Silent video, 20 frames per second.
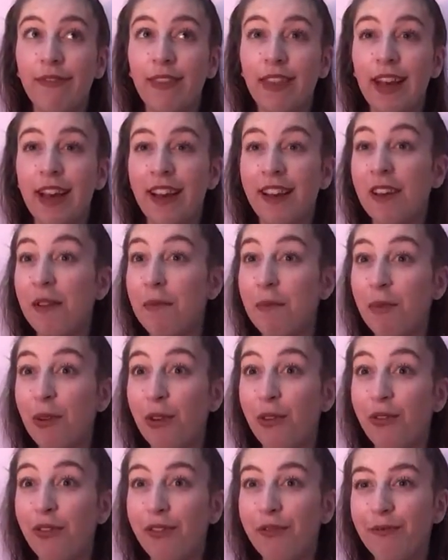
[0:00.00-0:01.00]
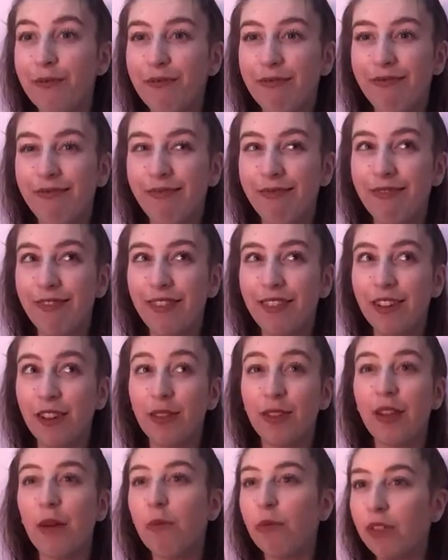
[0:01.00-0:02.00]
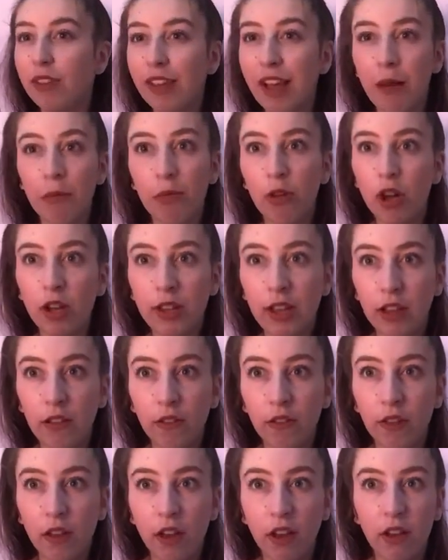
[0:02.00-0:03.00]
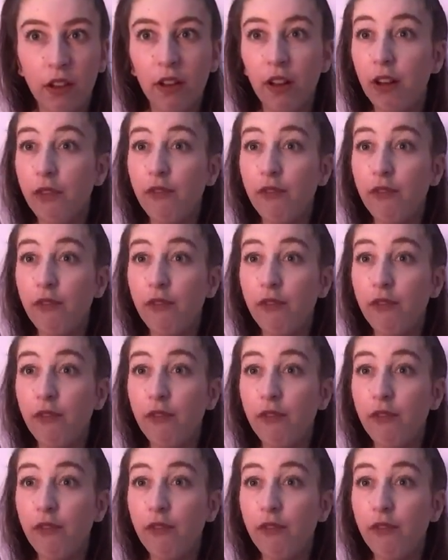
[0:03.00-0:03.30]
that I can move, because I'm not a dancer.